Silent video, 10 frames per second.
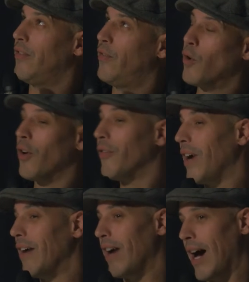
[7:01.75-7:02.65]
four or
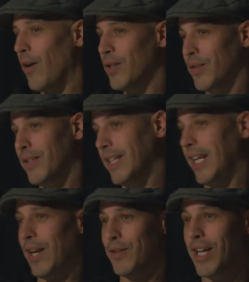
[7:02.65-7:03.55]
five hours of
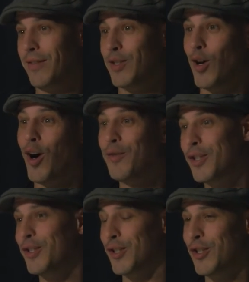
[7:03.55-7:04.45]
sitting outside of his
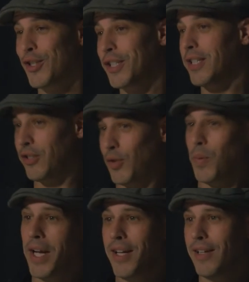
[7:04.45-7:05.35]
office, just because he said, just
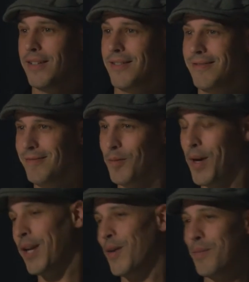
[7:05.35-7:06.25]
wait here,
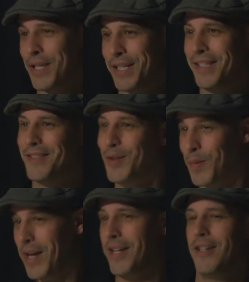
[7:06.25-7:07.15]
wait here, I'm busy, just
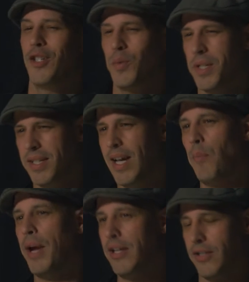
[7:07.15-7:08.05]
wait here. He just wanted to see how
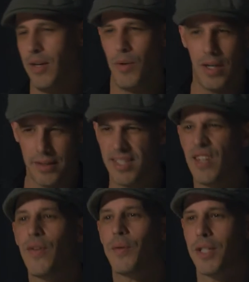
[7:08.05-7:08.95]
patient I was, to
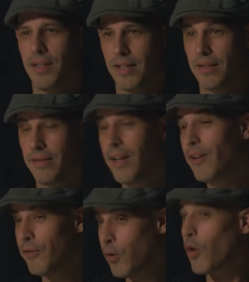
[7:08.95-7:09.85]
see if I was going to leave.
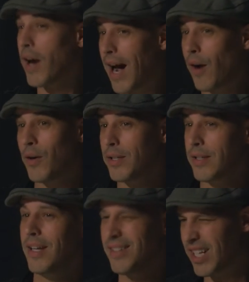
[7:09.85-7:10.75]
Four
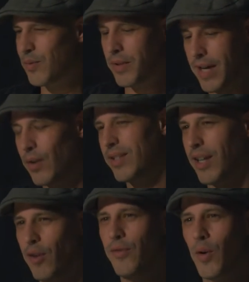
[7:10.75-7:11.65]
hours, that's without
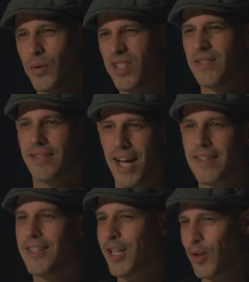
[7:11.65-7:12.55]
cell phones and
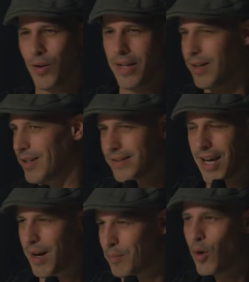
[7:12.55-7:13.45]
texting and all that, because
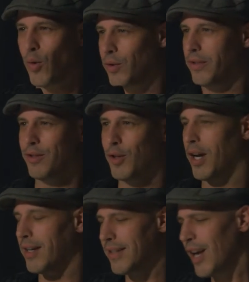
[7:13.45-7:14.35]
I'm older than you
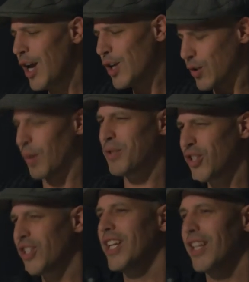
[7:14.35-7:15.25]
guys. So I'm
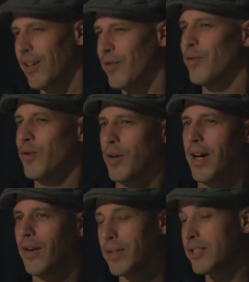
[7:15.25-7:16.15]
just sitting there for four
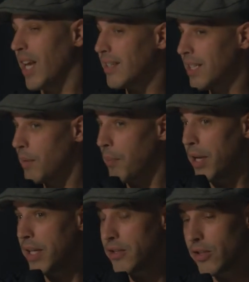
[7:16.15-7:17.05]
hours, testing my
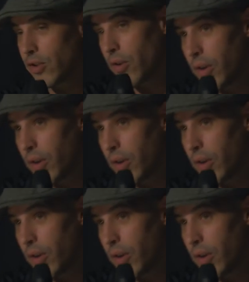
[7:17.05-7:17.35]
patience. So,